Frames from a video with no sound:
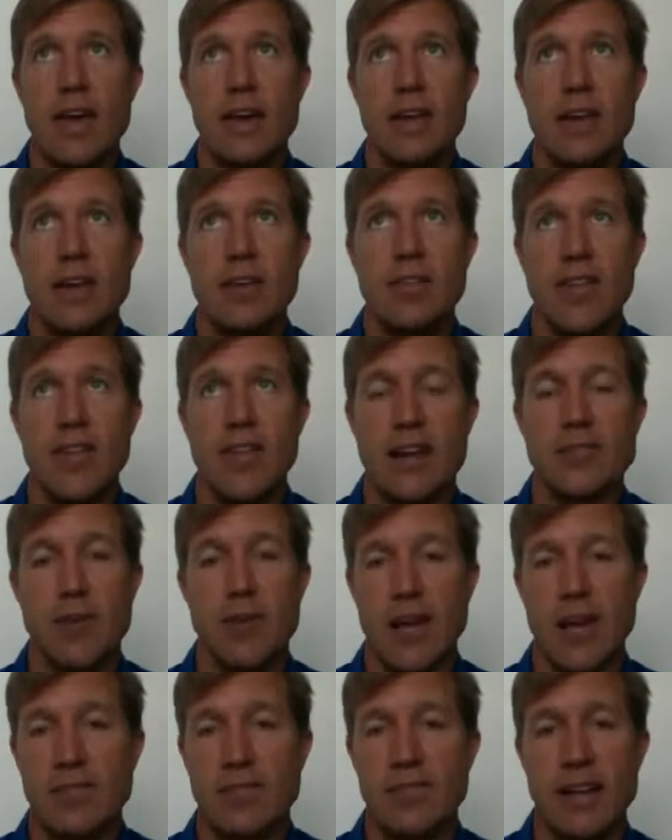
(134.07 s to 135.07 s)

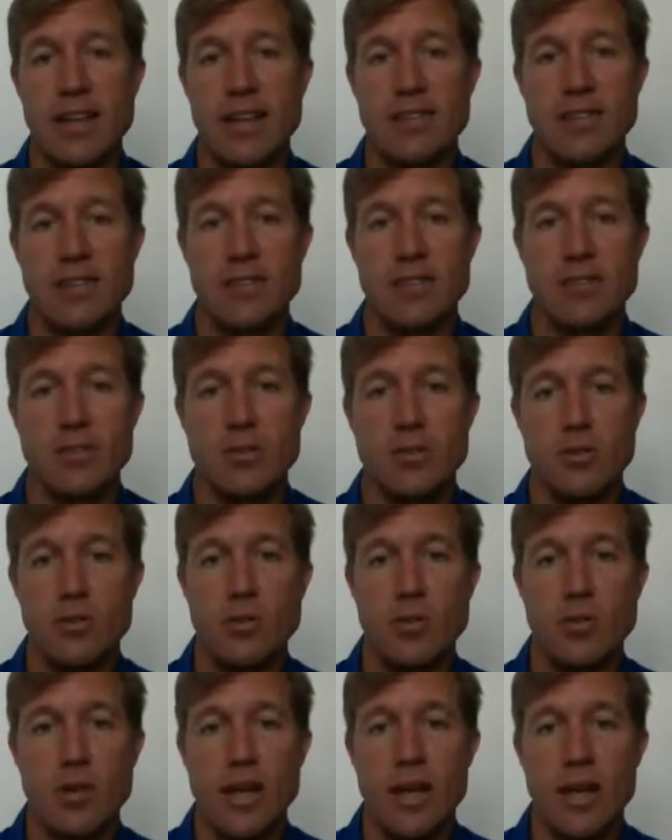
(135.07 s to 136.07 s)
that translates
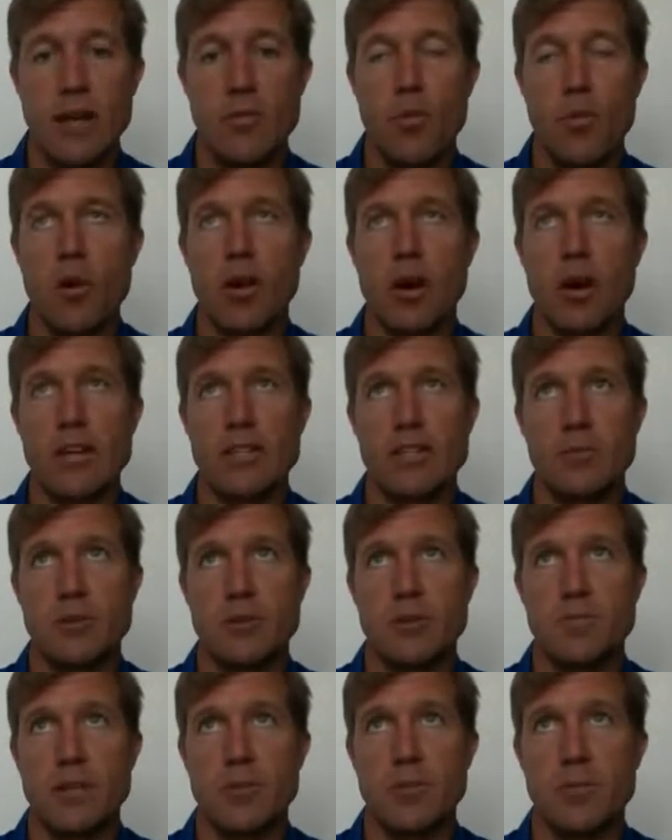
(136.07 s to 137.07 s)
into getting more
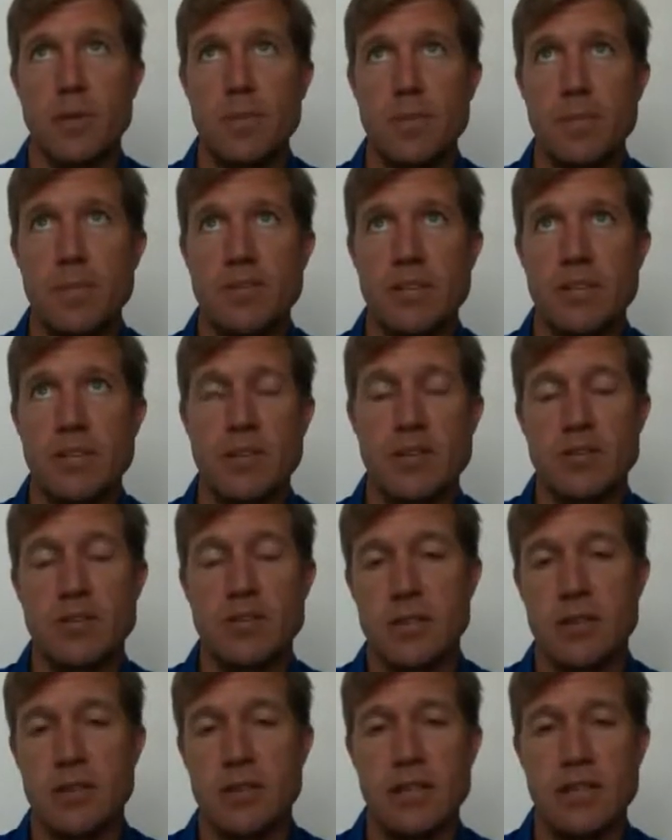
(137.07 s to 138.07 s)
customers, because when people
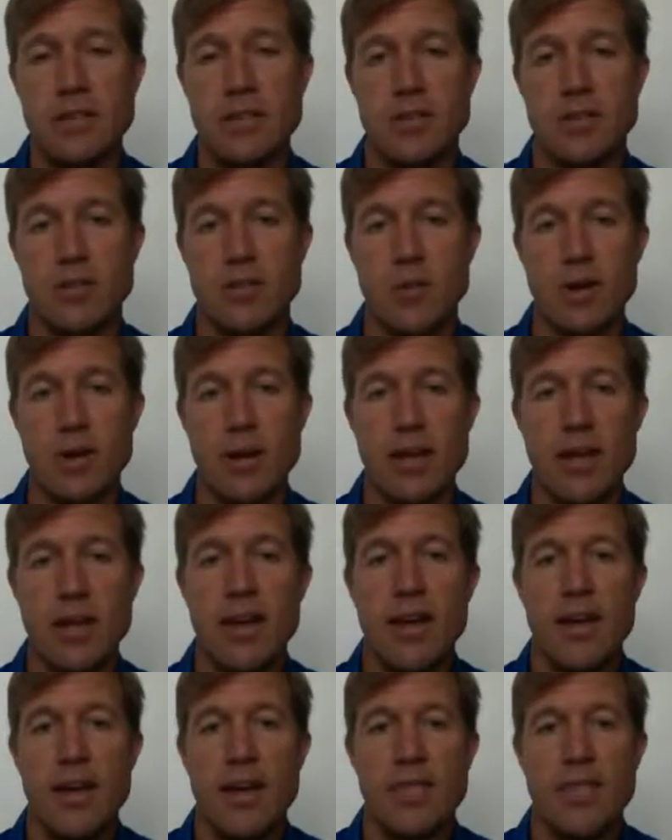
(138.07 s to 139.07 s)
see you as the
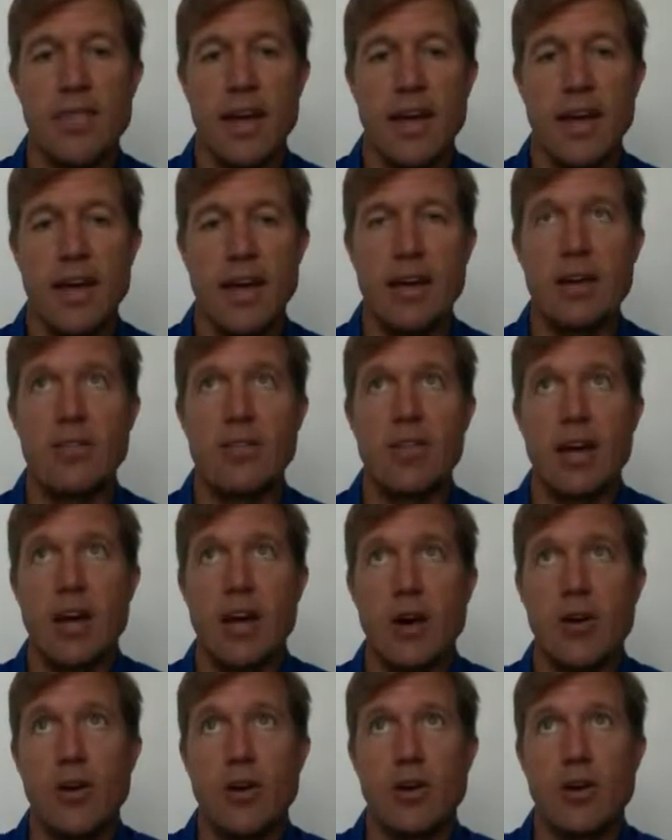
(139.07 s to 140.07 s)
authority, they
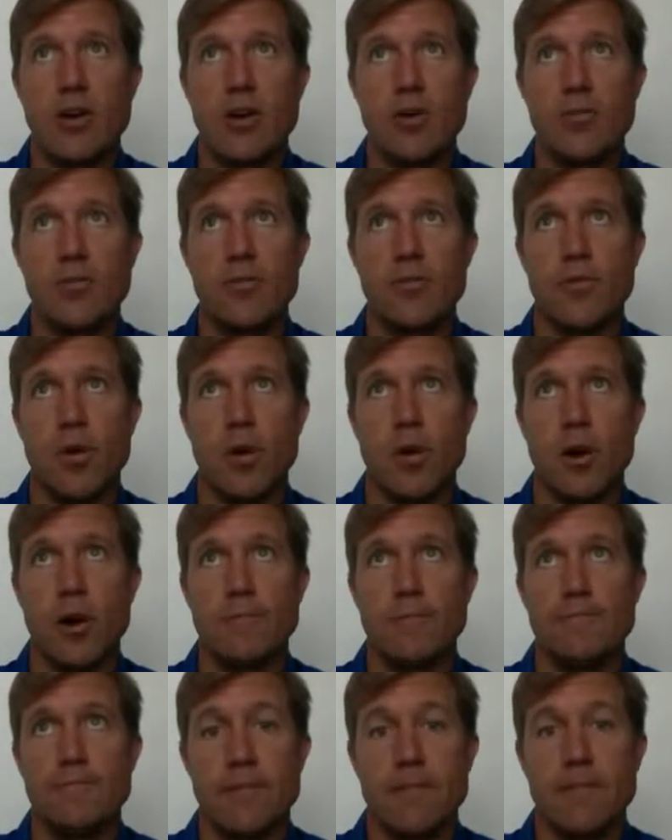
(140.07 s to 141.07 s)
go to you
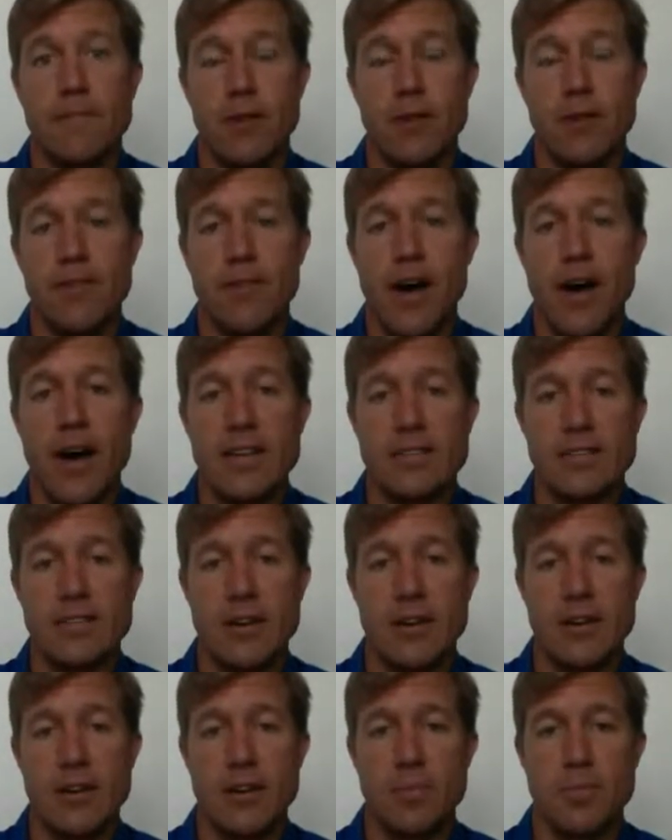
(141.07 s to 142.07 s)
for advice
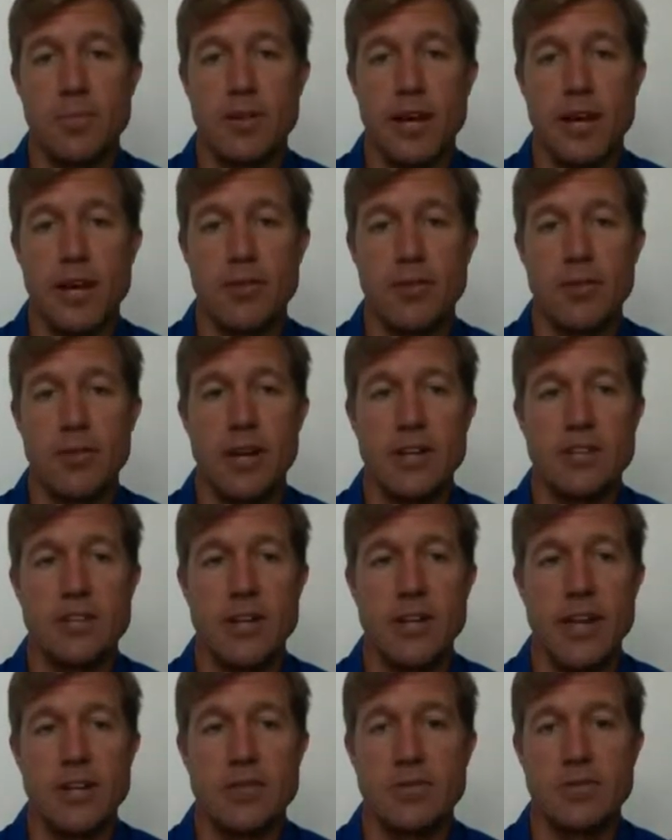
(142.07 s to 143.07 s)
on your particular niche.
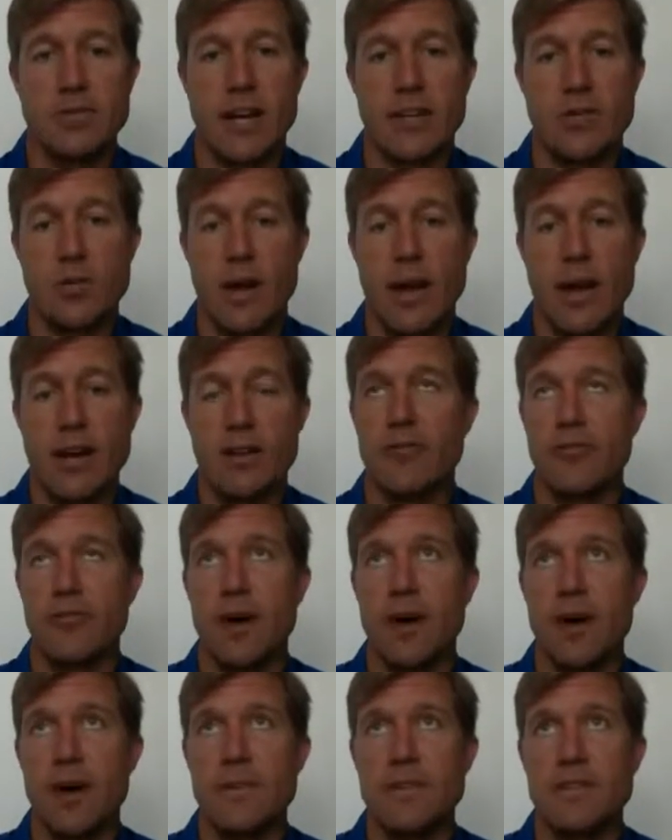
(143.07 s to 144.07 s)
And that's what I do for
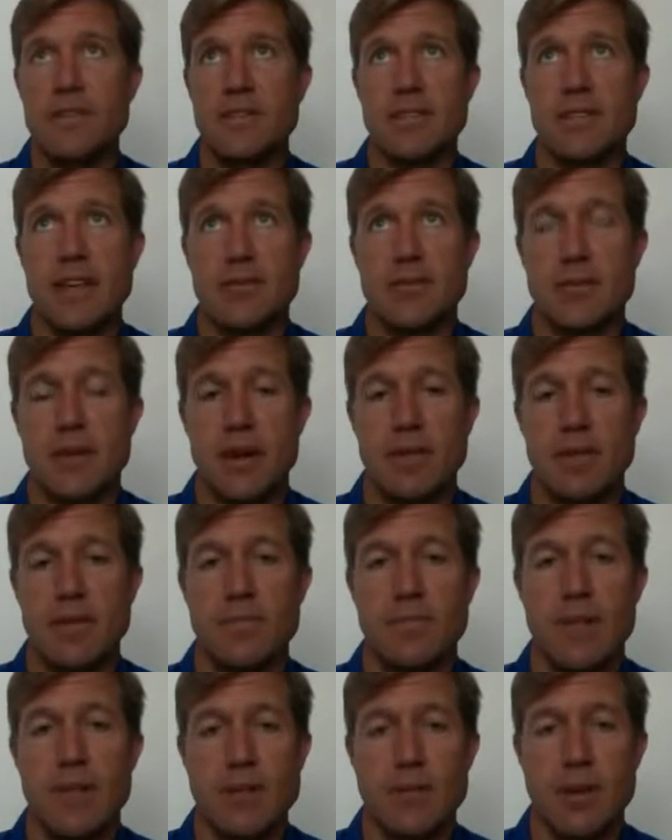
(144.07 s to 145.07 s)
my business, and that's what
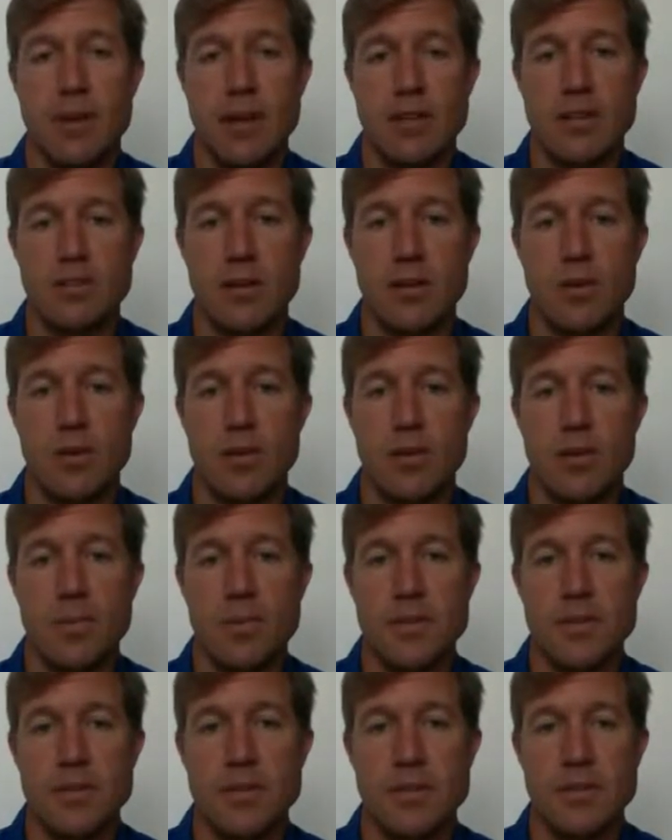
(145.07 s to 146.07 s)
I consult with
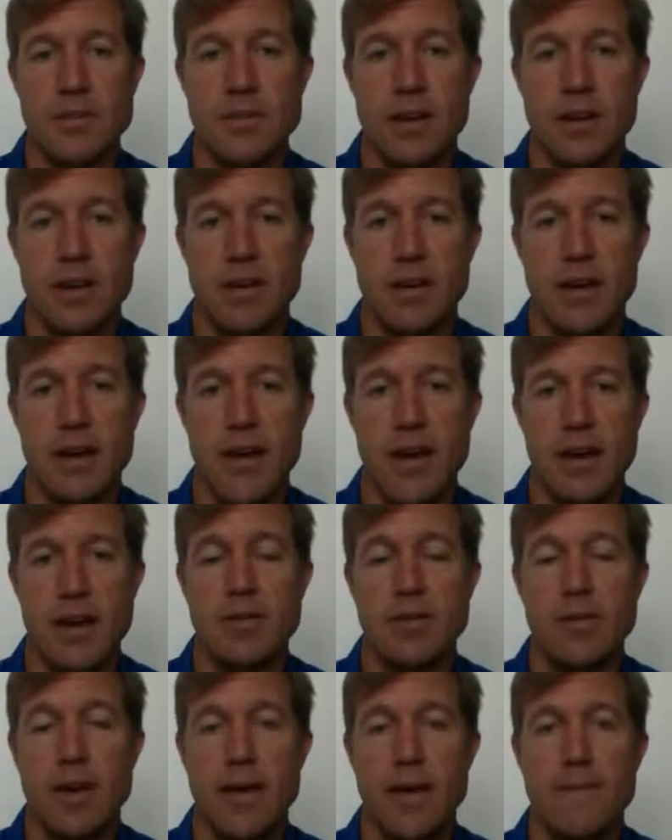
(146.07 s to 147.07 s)
other businesses on how to
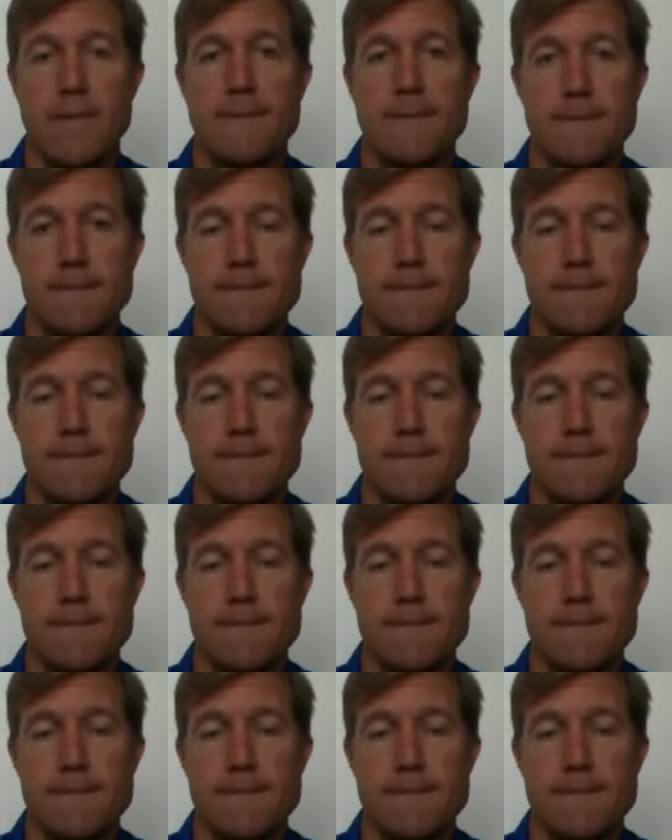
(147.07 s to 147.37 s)
do that.